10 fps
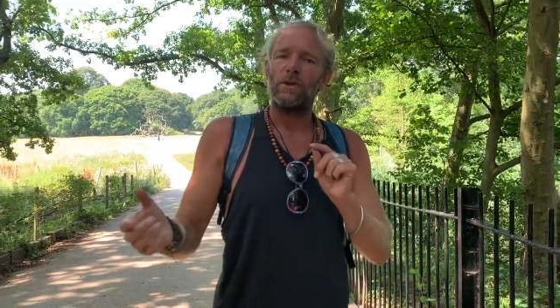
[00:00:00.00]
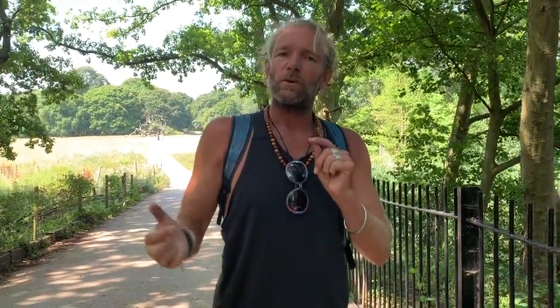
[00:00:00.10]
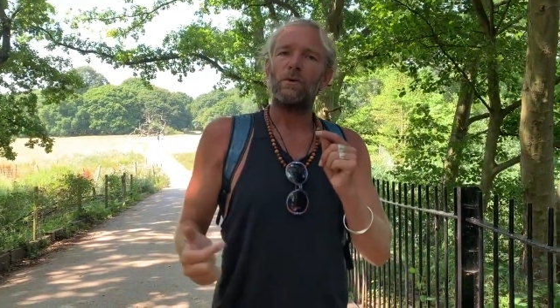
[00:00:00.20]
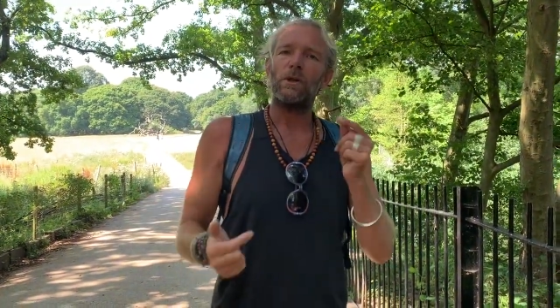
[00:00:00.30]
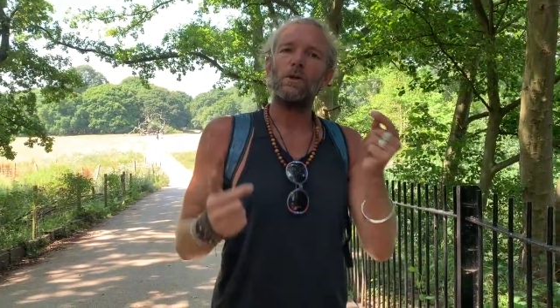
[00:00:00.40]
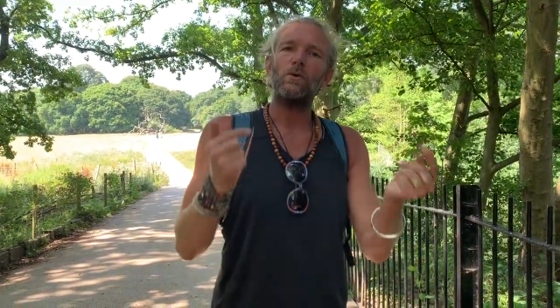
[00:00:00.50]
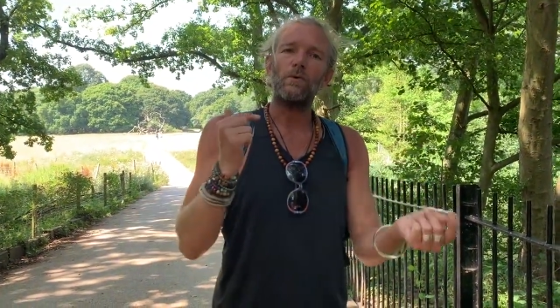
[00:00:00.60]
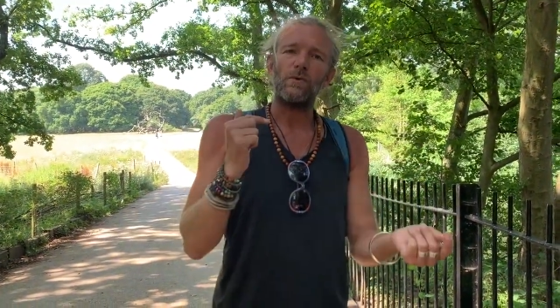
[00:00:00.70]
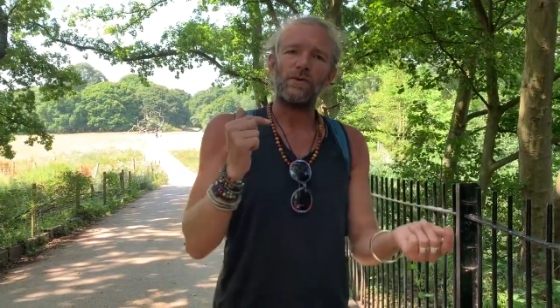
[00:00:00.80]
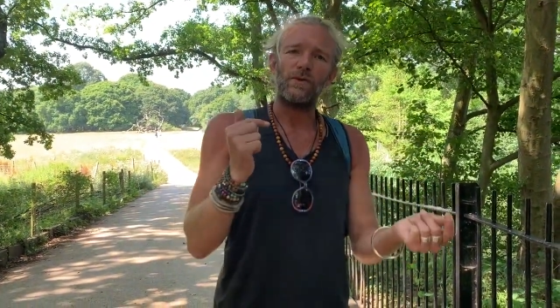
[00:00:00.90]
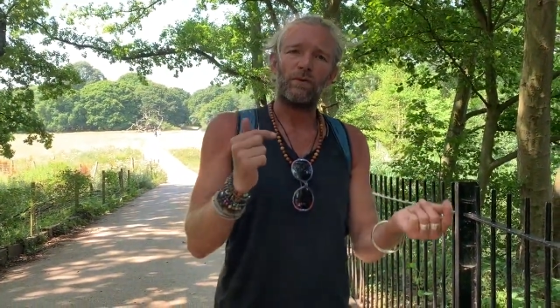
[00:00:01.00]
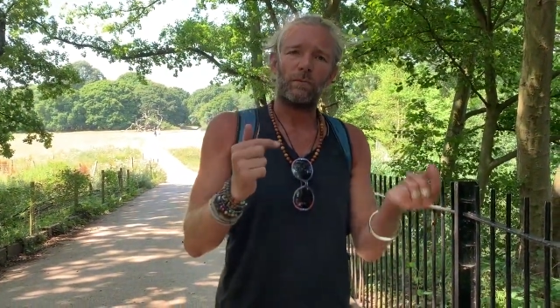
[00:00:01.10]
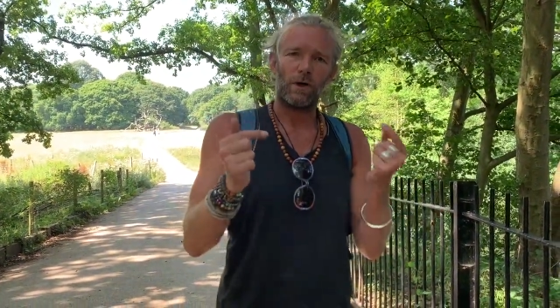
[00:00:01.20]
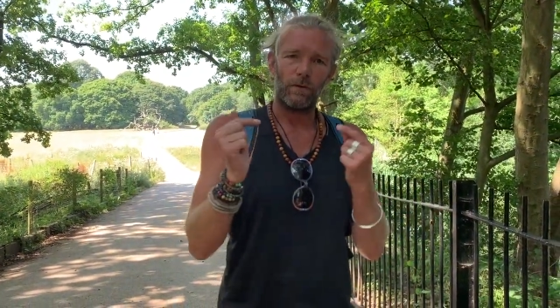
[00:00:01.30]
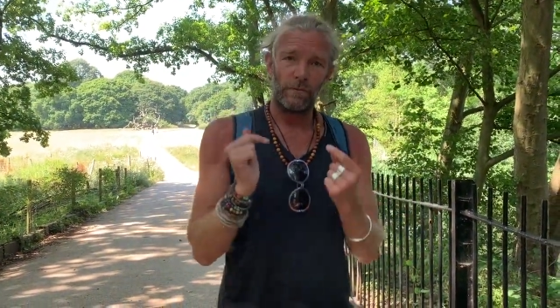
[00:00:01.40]
you lose your
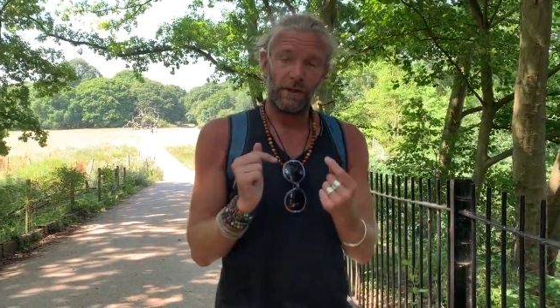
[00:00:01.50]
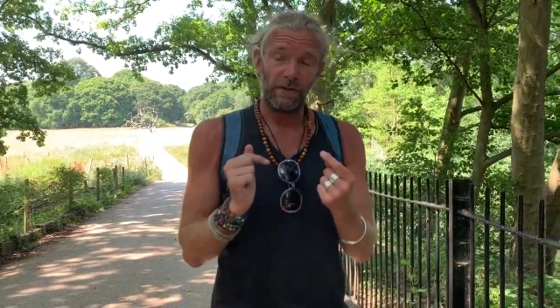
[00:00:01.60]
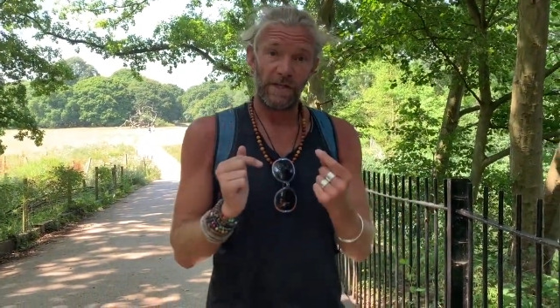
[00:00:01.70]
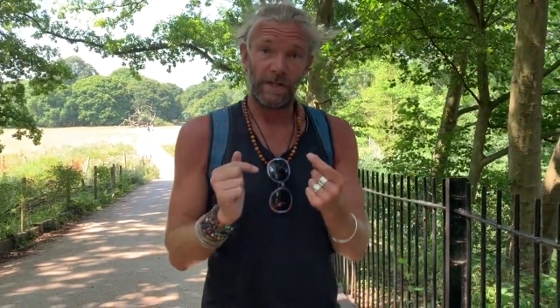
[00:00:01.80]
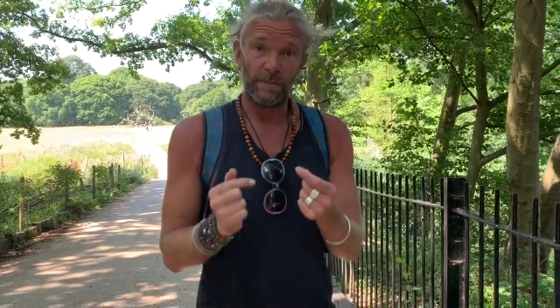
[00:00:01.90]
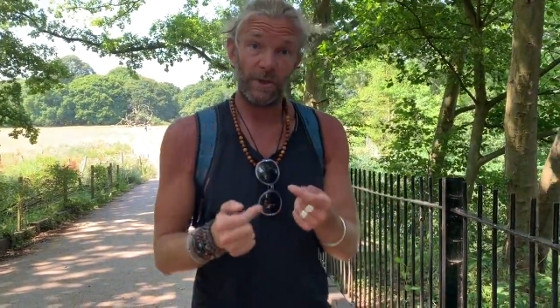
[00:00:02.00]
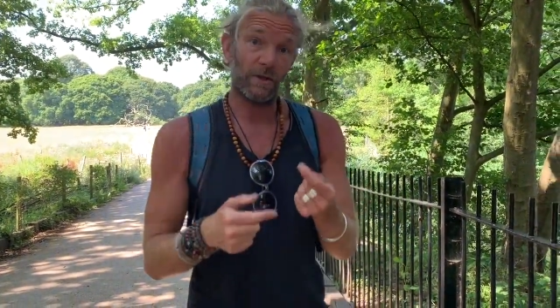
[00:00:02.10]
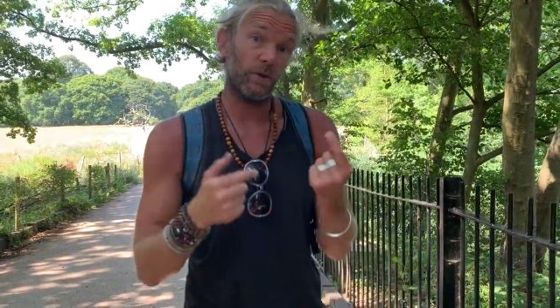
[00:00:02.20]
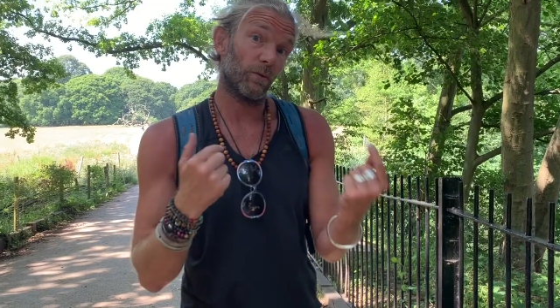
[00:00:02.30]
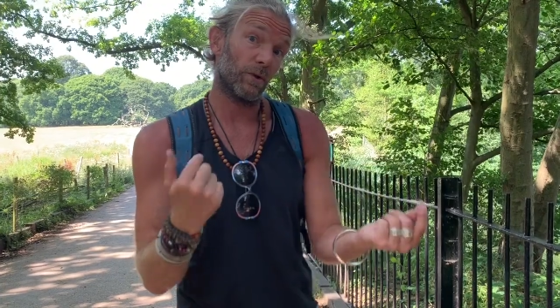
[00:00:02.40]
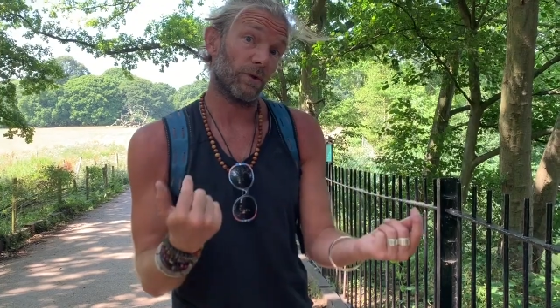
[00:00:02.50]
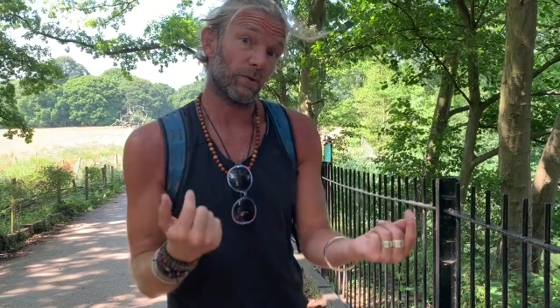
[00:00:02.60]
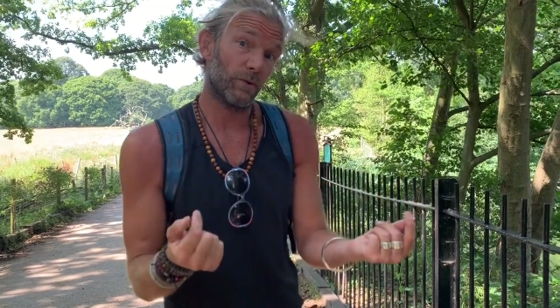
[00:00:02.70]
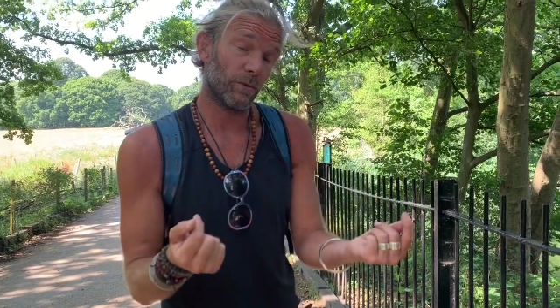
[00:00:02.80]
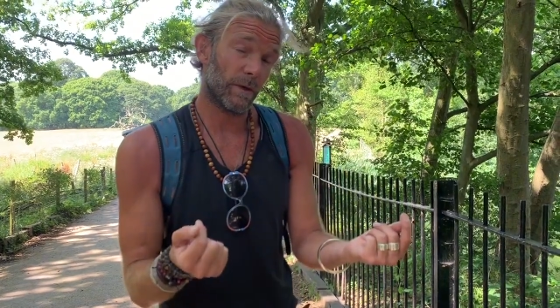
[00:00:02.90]
proprioception or your
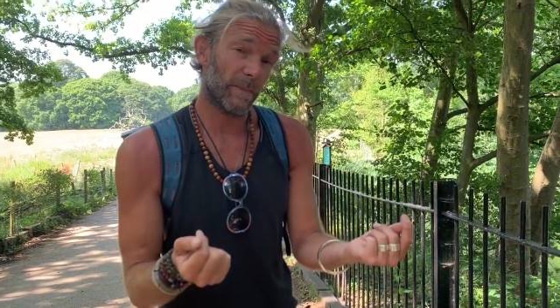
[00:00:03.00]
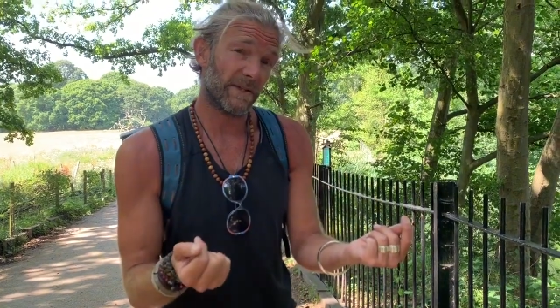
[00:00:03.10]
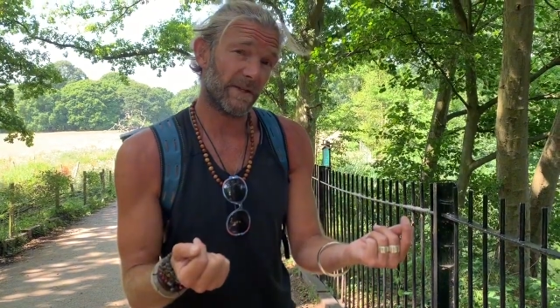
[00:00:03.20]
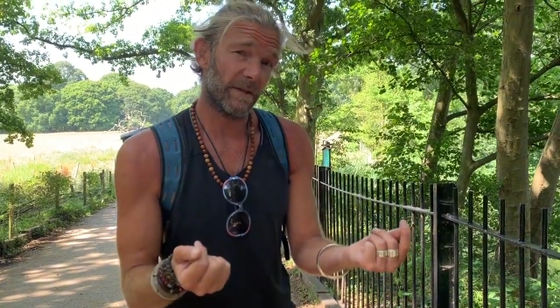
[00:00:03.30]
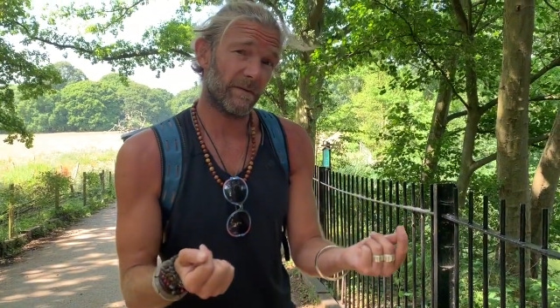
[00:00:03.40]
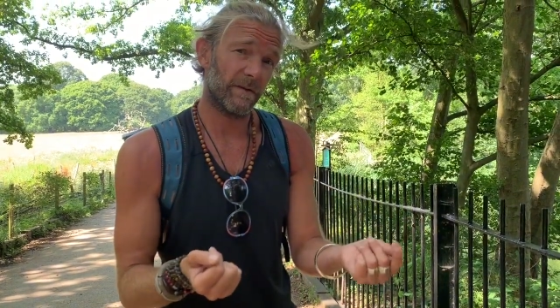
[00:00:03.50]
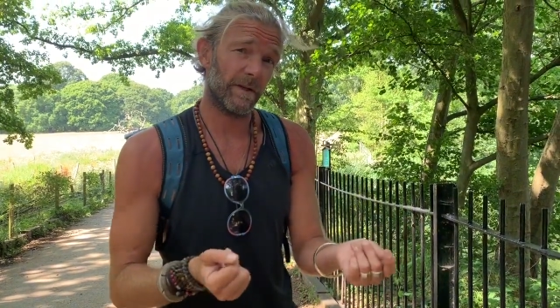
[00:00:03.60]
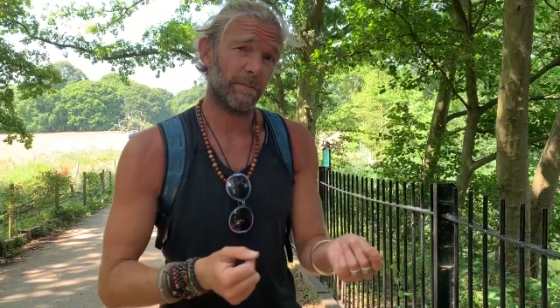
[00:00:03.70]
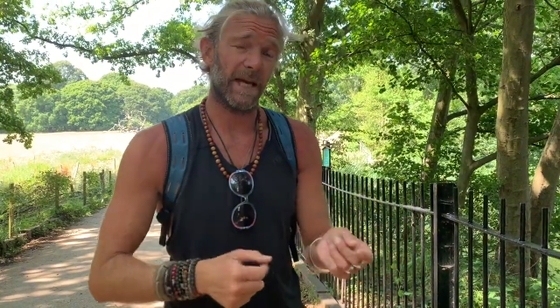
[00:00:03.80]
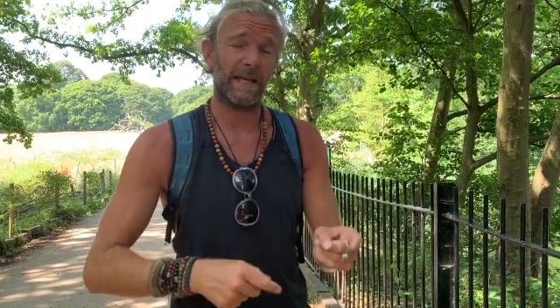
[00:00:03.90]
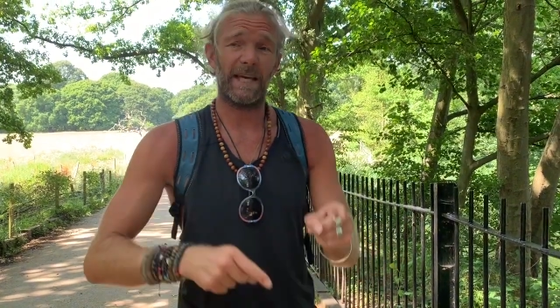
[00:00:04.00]
neuromuscular feedback.